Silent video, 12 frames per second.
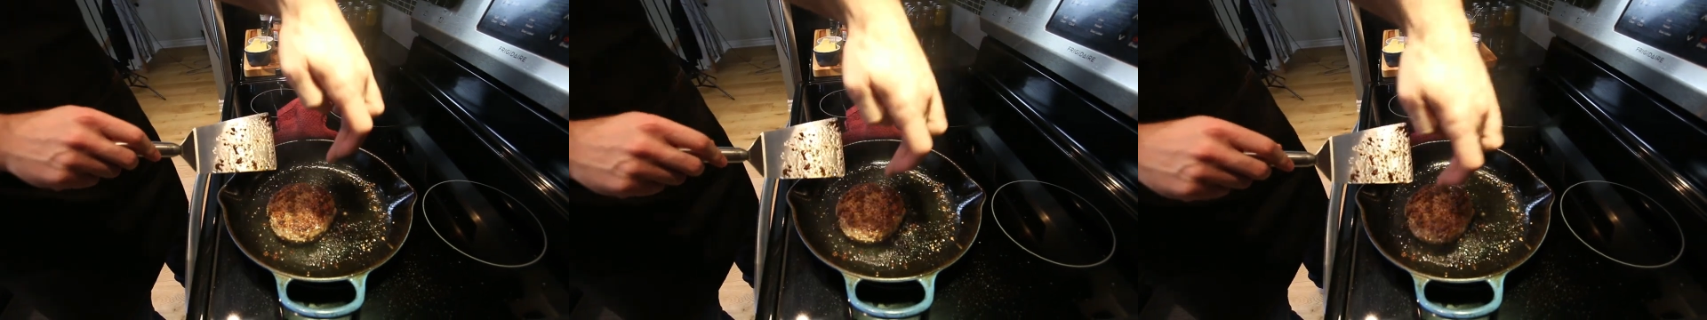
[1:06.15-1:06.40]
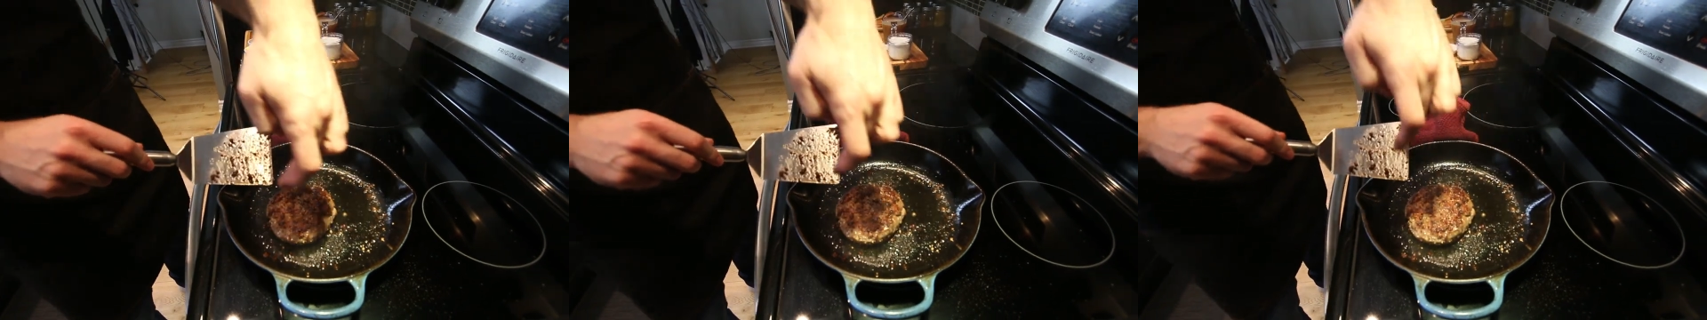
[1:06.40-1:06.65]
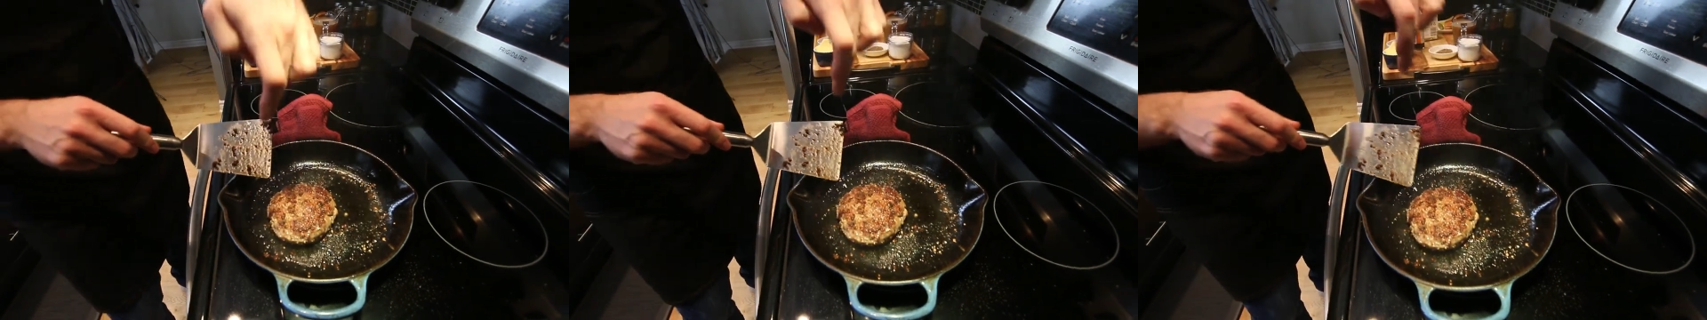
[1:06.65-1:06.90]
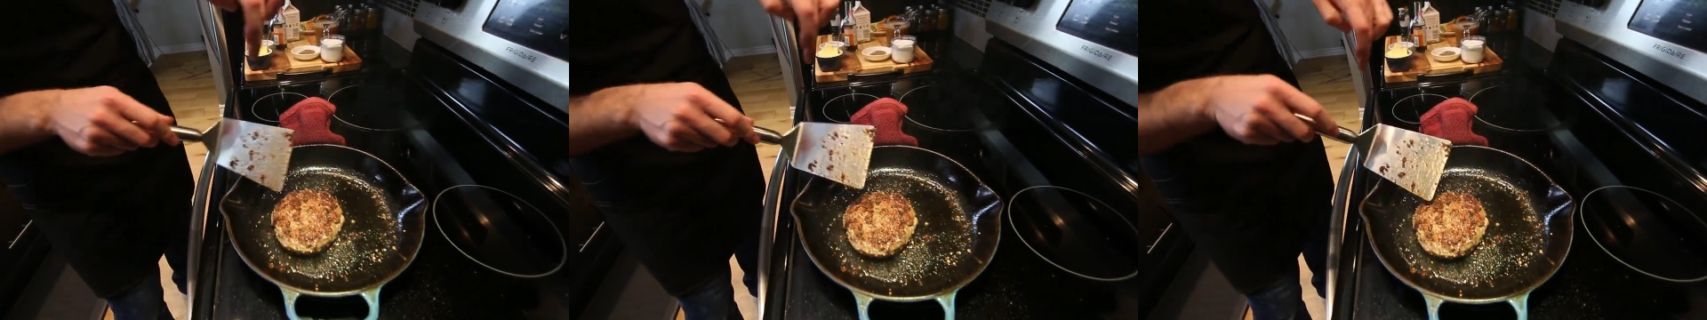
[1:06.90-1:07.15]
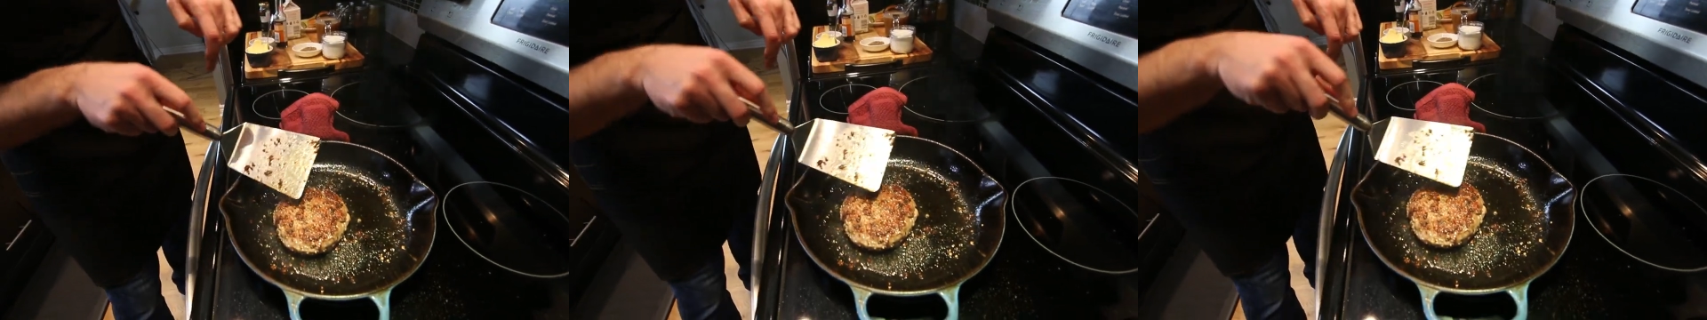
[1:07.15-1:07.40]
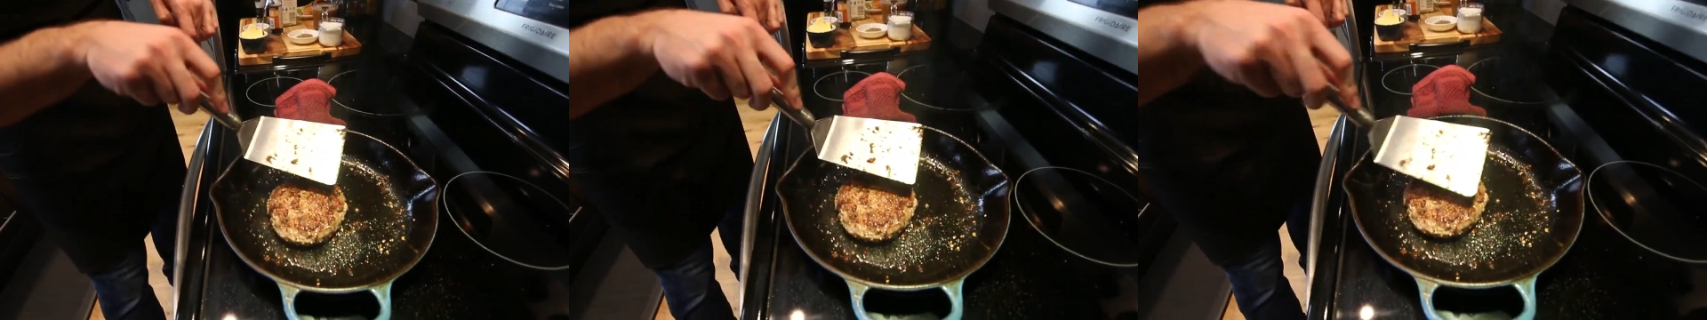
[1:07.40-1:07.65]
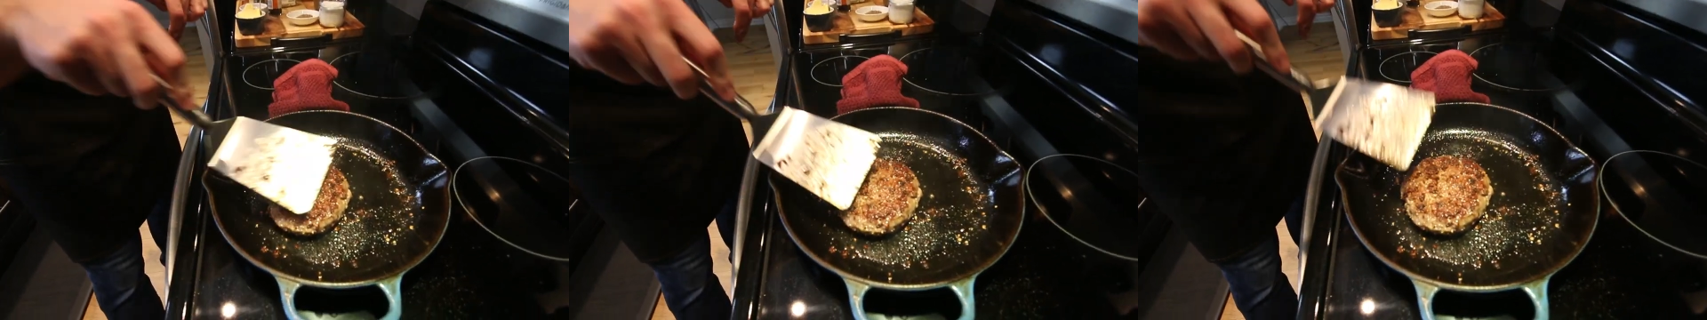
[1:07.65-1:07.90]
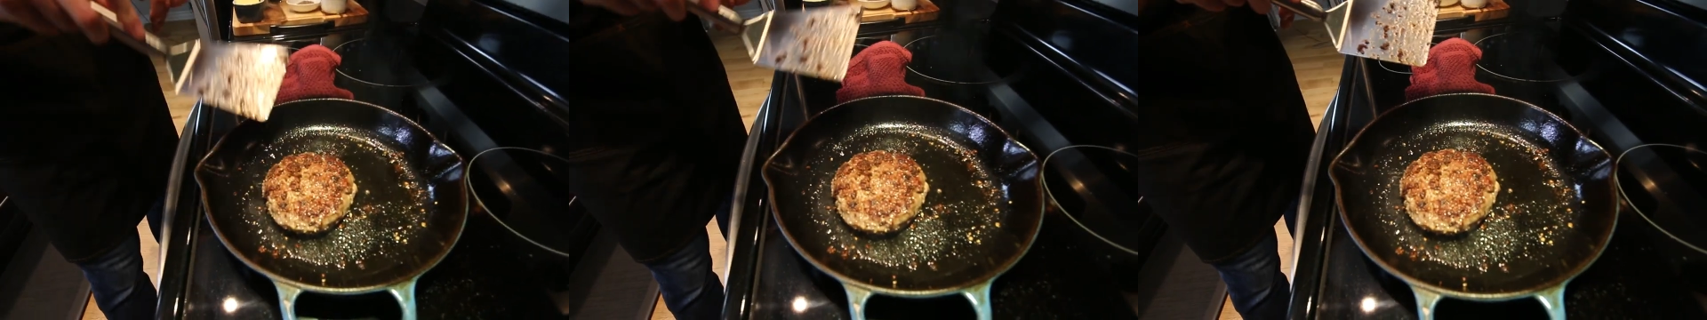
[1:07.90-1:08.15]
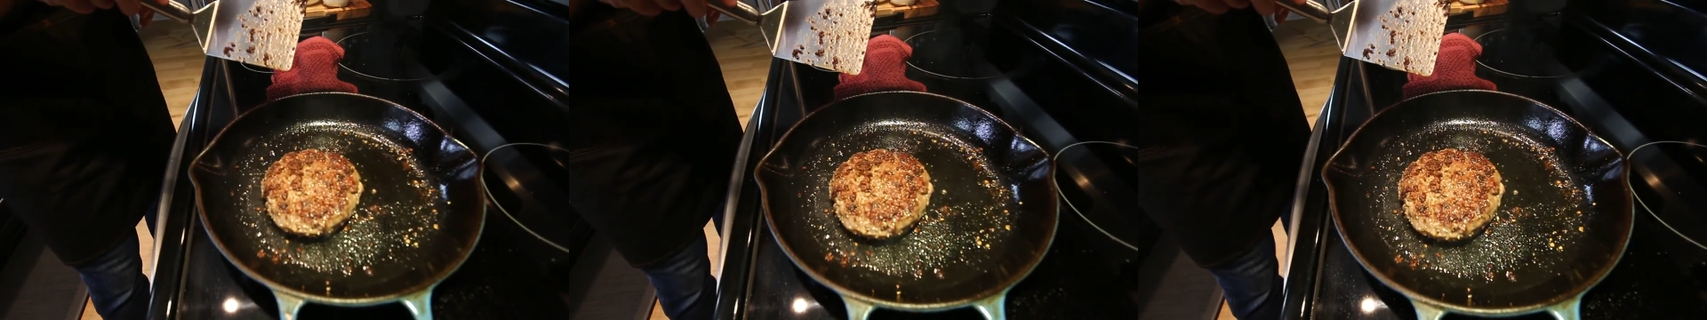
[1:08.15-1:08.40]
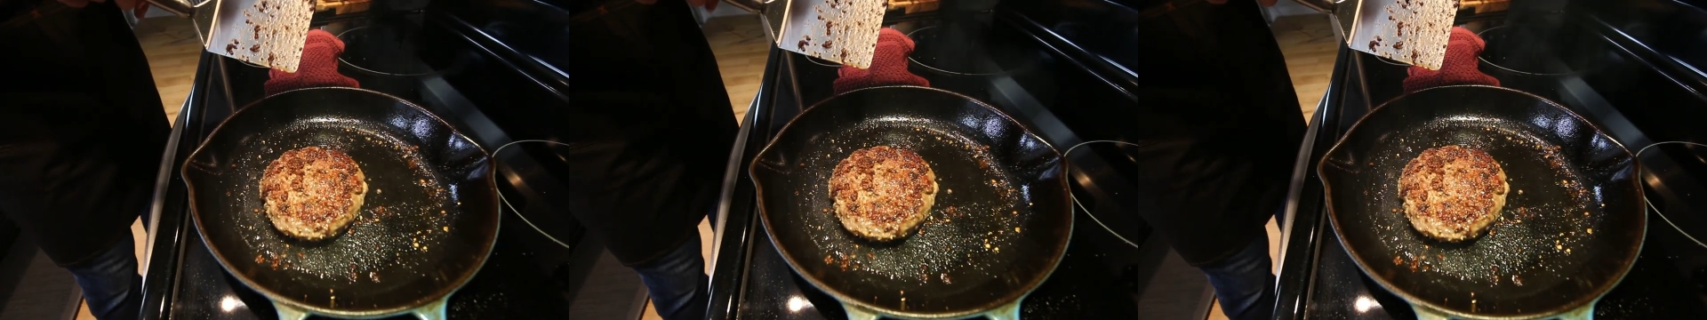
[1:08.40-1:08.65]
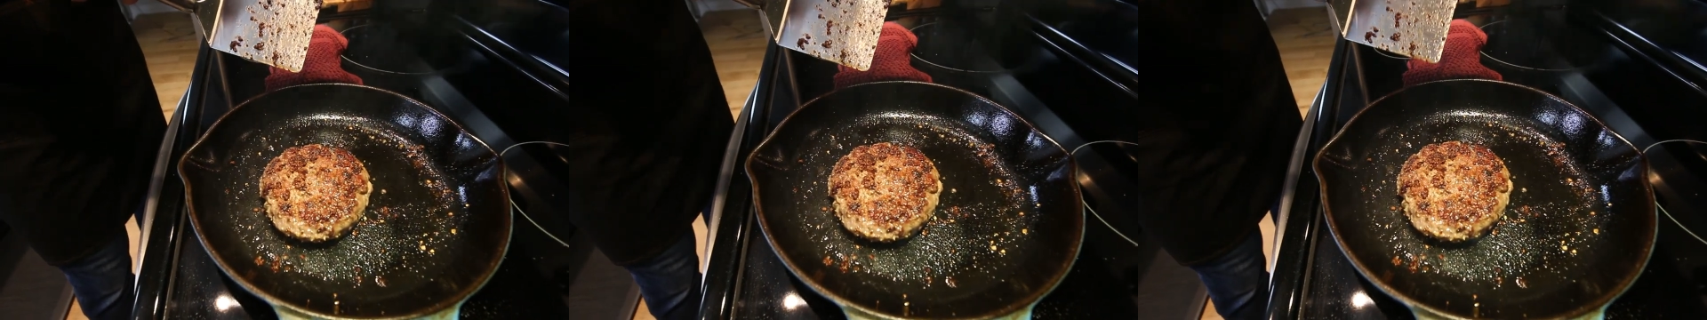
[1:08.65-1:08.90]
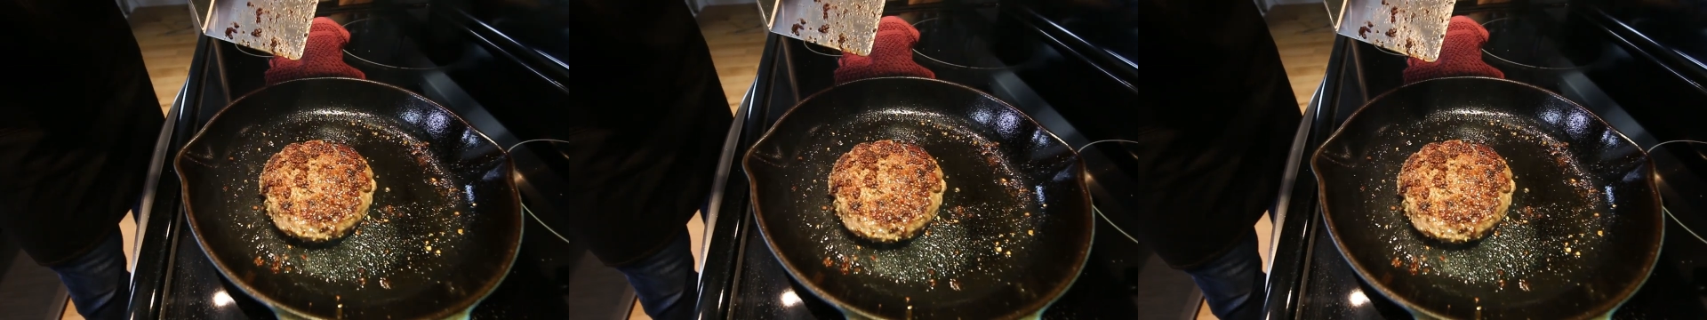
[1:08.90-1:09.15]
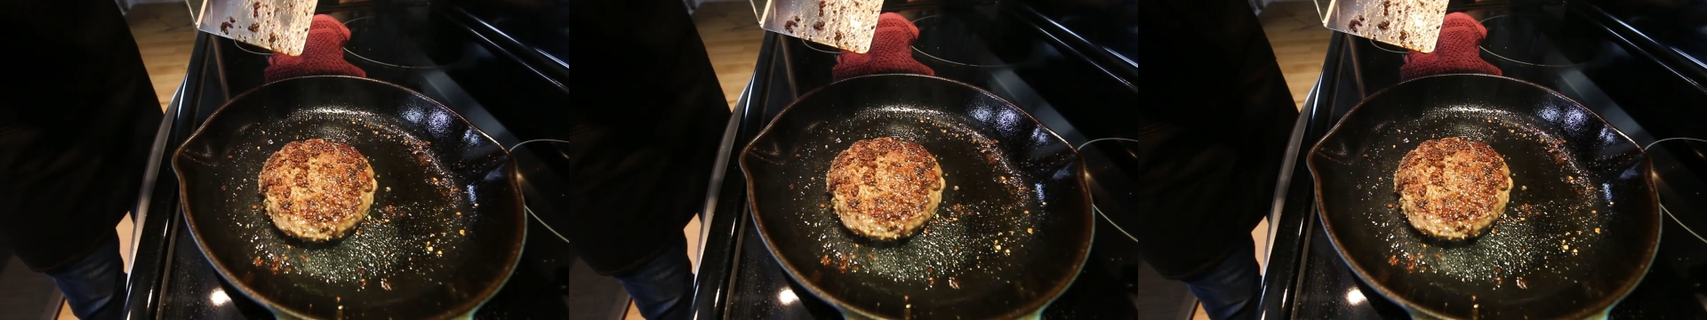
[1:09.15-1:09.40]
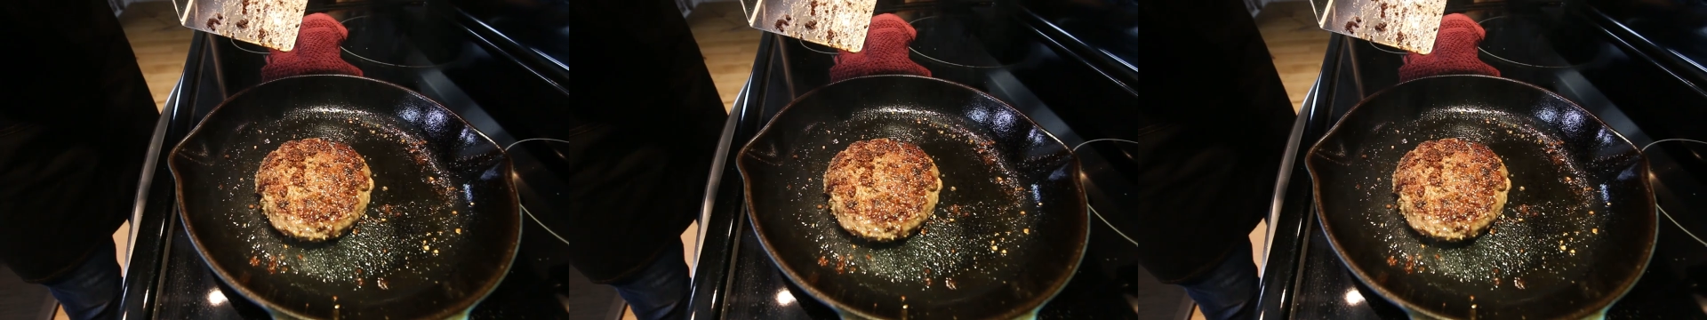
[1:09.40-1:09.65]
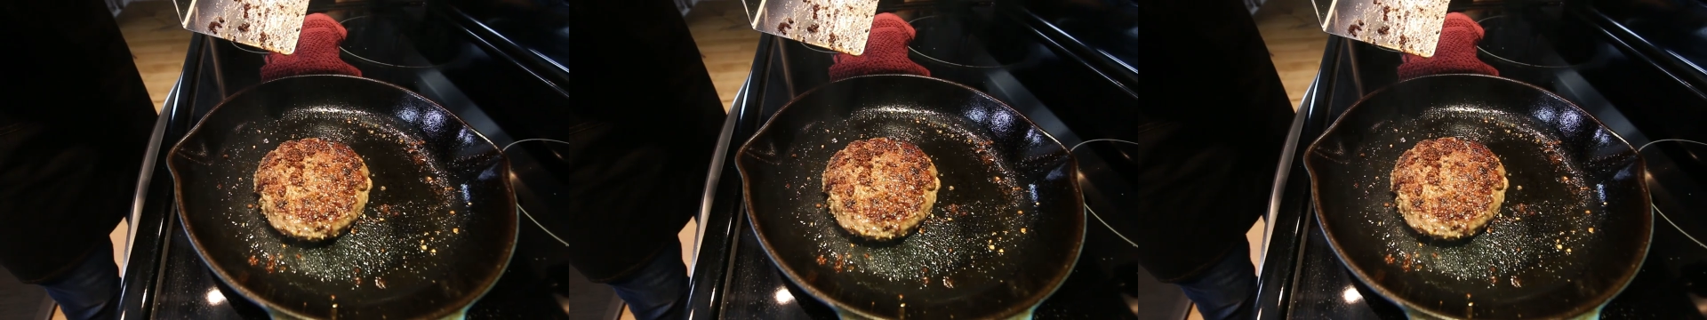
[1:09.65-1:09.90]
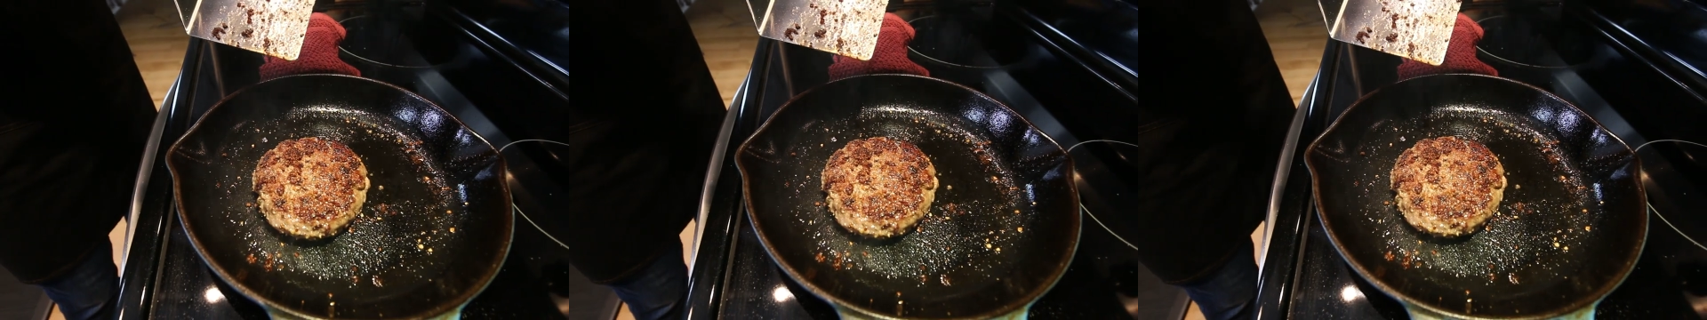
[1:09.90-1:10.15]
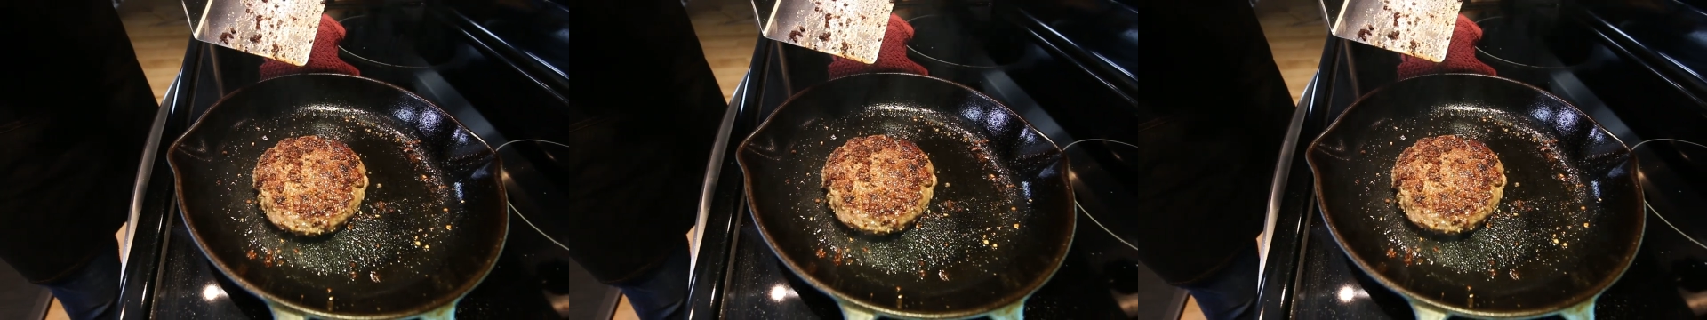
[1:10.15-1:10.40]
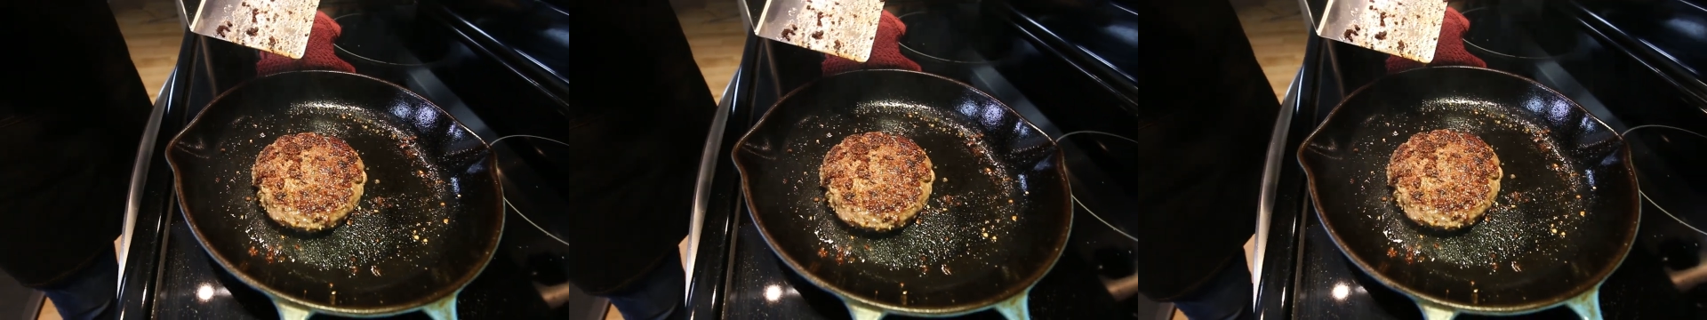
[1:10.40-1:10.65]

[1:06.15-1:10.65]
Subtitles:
[unreadable: no face in view]